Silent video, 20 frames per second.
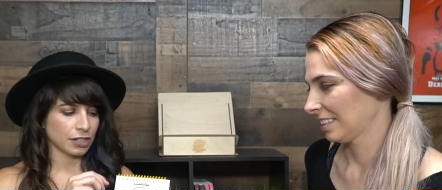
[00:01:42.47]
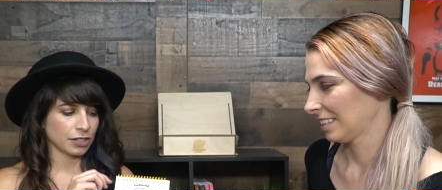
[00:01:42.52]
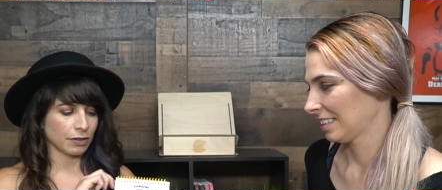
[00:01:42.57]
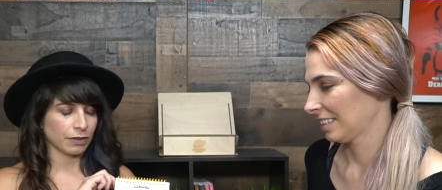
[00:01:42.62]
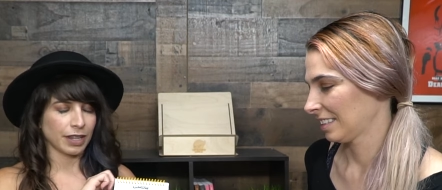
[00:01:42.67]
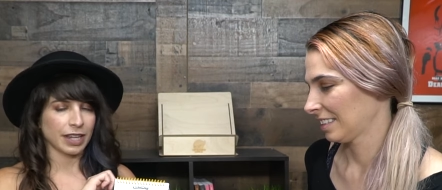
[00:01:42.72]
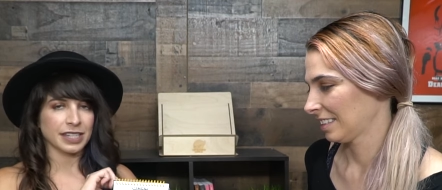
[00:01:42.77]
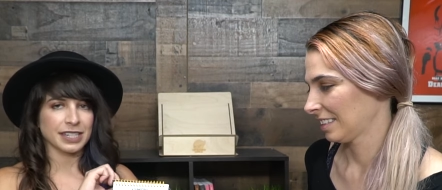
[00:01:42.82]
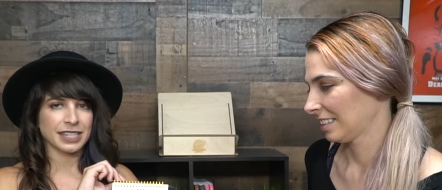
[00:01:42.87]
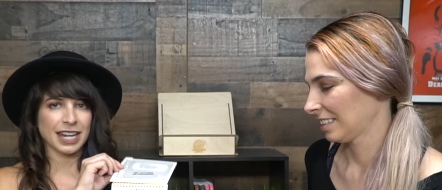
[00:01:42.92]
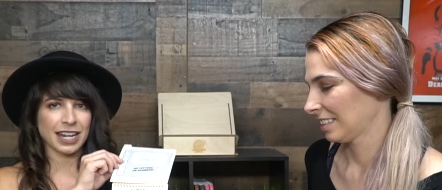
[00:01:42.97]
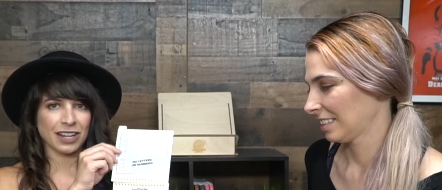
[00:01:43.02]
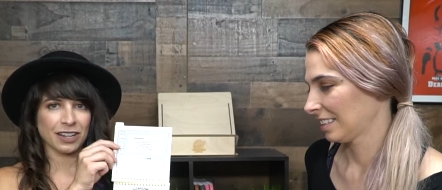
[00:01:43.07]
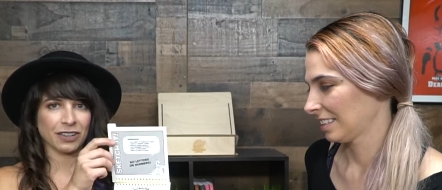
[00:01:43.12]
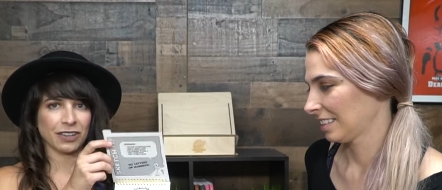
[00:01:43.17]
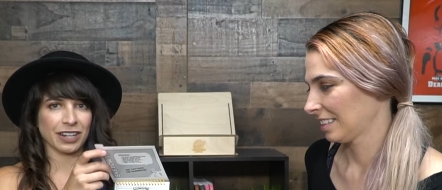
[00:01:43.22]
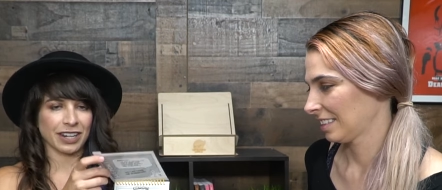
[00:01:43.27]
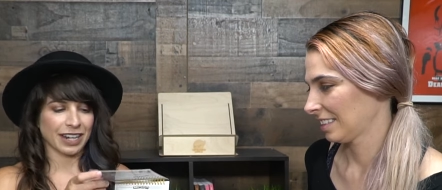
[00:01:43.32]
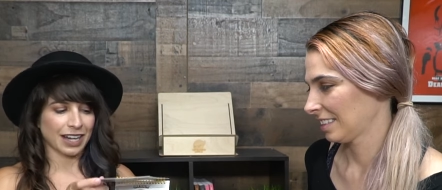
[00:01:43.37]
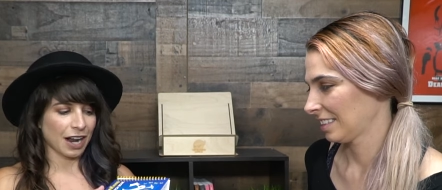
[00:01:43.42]
Speaker 1: So let's take a
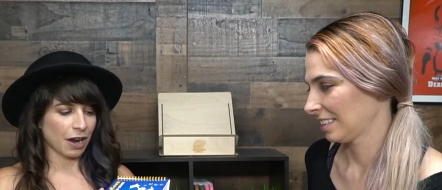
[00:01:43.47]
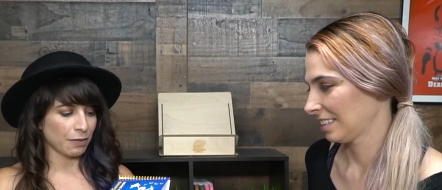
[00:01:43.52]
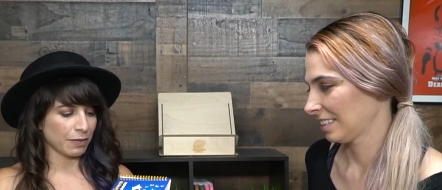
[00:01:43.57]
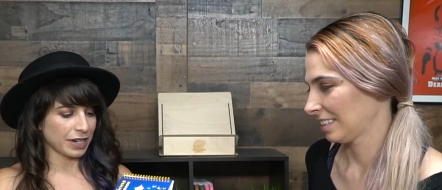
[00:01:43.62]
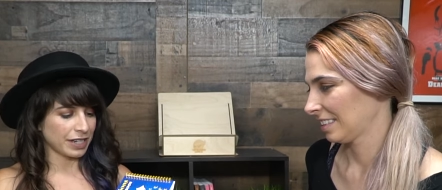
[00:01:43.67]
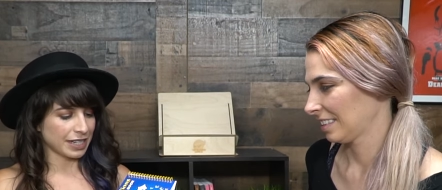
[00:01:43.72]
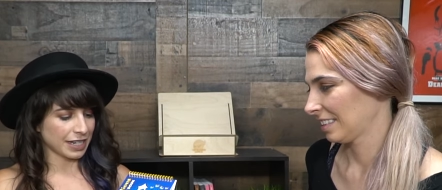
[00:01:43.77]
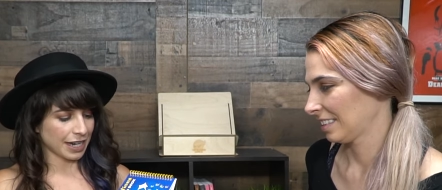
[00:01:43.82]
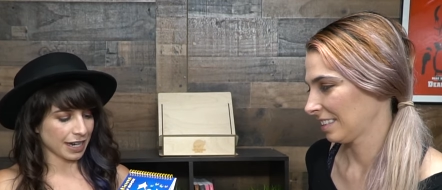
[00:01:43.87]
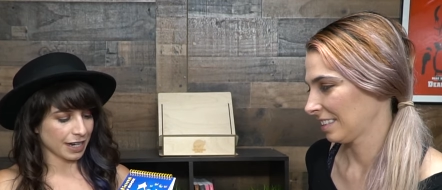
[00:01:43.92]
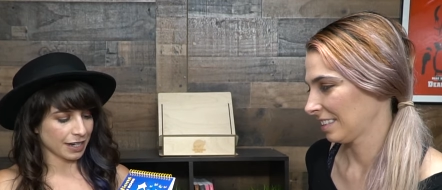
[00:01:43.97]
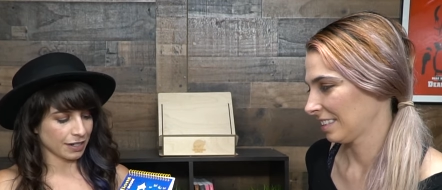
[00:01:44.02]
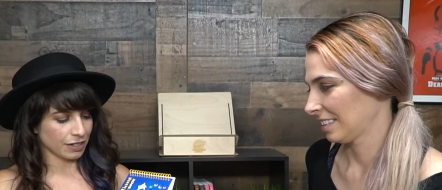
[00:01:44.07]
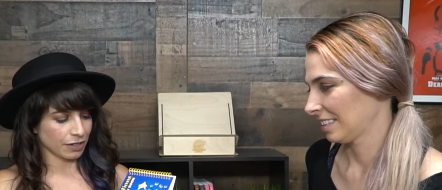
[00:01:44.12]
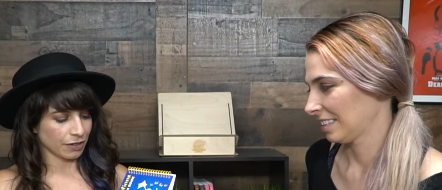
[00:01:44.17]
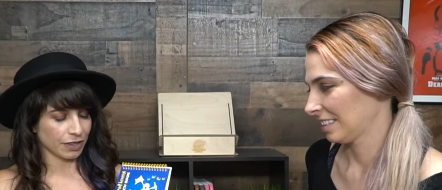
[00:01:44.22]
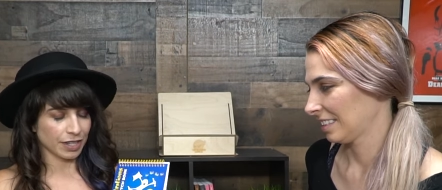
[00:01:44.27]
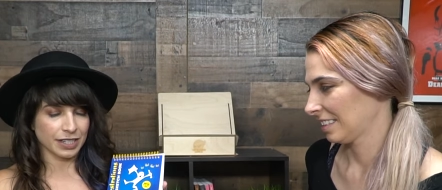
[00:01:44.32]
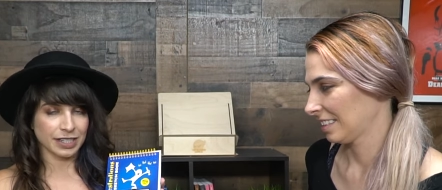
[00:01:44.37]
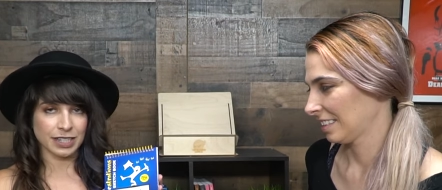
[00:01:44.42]
look at how we did.
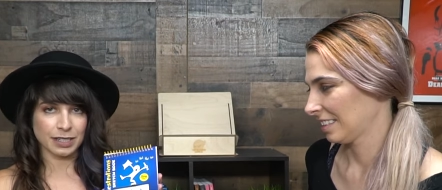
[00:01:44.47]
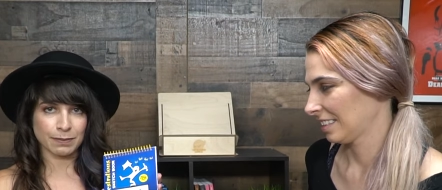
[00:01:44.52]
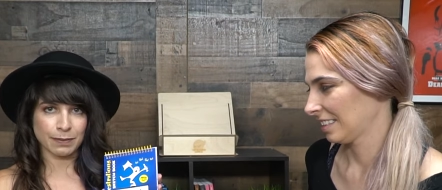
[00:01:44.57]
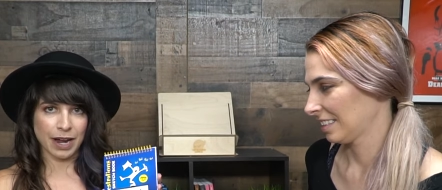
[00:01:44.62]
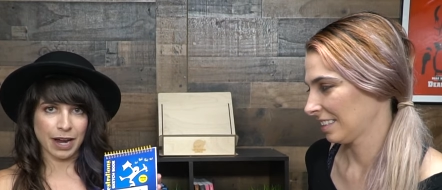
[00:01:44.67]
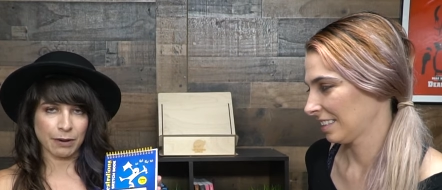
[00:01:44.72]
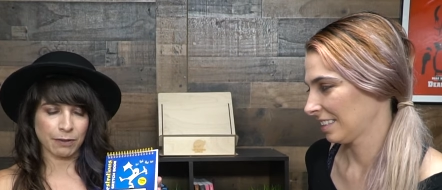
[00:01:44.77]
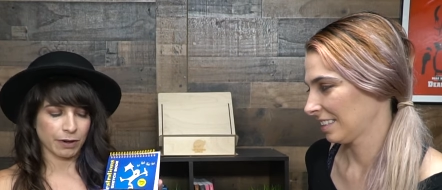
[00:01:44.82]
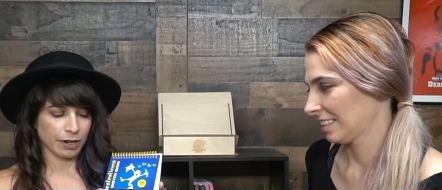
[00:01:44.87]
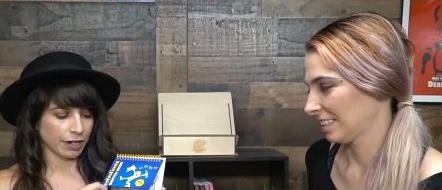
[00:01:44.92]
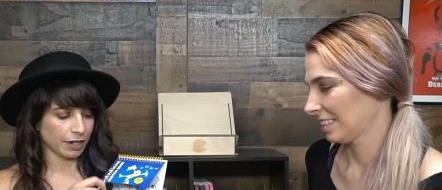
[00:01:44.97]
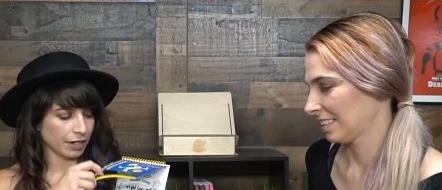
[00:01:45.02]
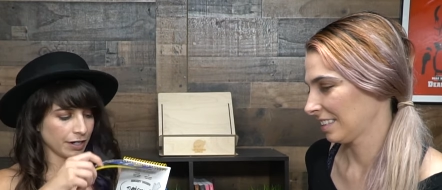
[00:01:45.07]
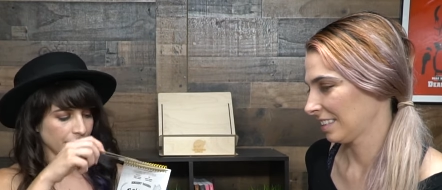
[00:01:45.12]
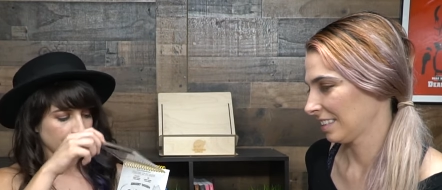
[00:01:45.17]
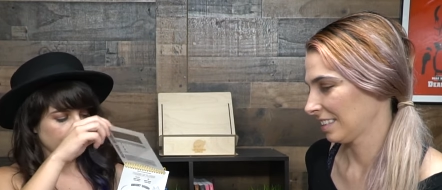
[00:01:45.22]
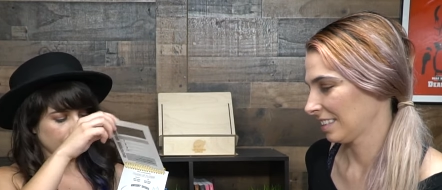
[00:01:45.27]
So this is my word.